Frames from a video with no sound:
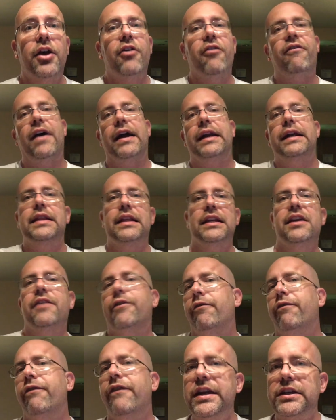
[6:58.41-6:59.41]
Finding the
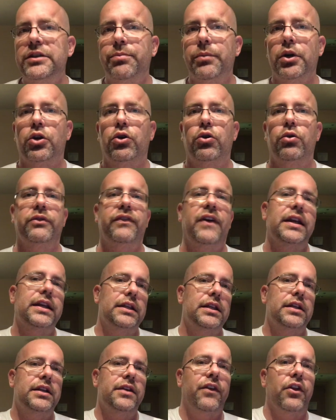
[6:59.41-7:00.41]
different Facebook groups, finding
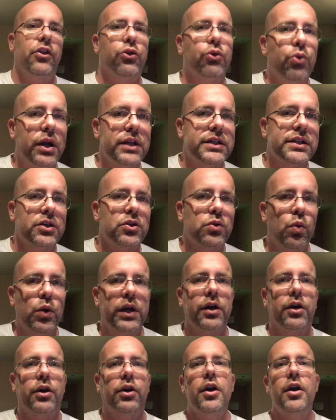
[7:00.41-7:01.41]
the different threads on
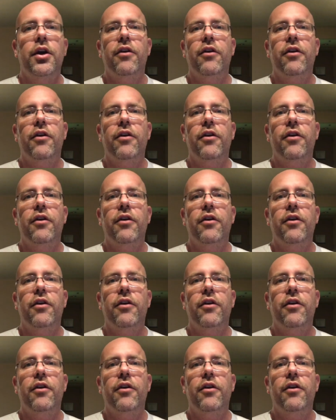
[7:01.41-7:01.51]
Twitter,